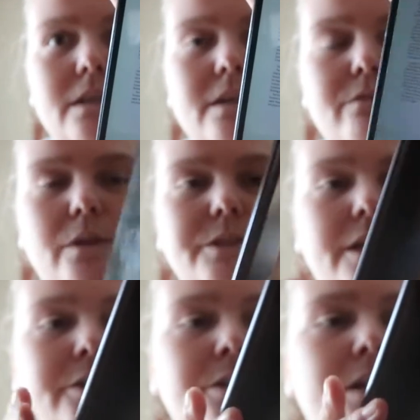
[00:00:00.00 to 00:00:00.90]
that falls
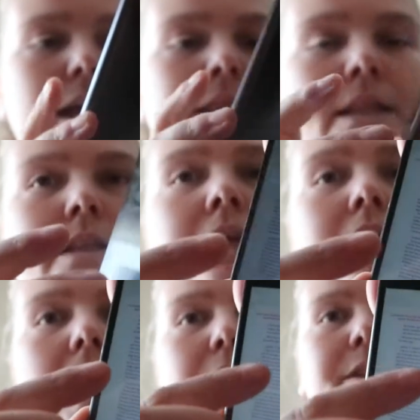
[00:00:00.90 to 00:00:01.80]
under and then
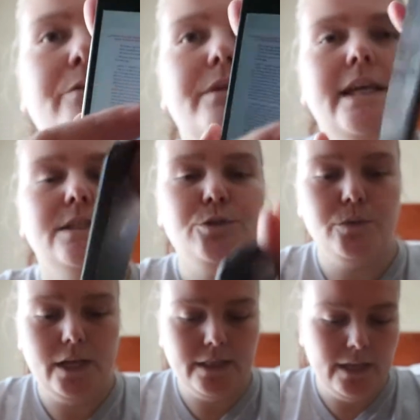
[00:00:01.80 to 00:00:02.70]
how they relate
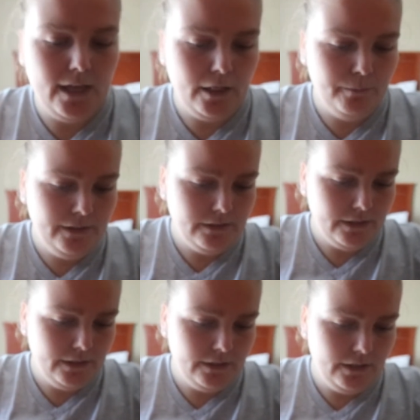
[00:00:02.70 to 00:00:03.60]
to like that element
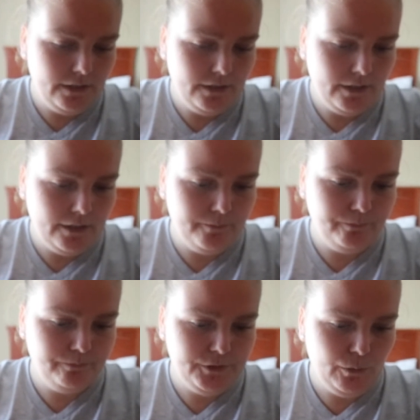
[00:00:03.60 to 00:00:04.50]
in
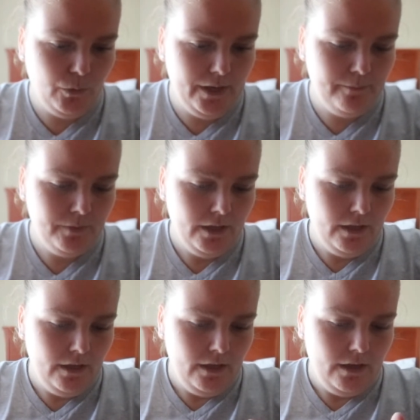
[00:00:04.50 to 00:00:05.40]
um, some way
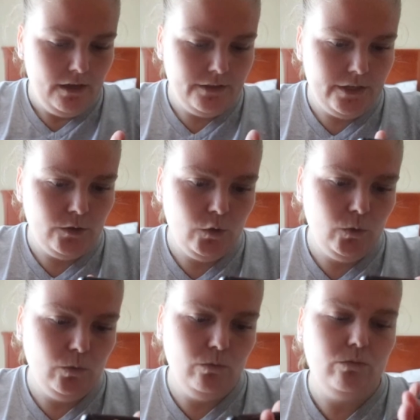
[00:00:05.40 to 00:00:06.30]
and then
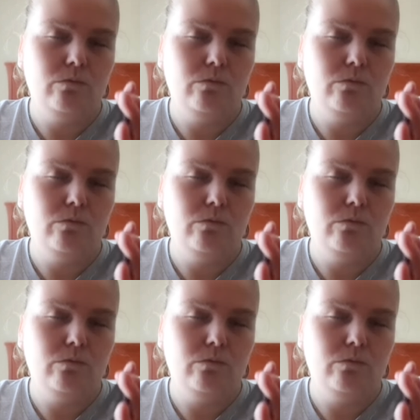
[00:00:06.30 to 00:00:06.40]
you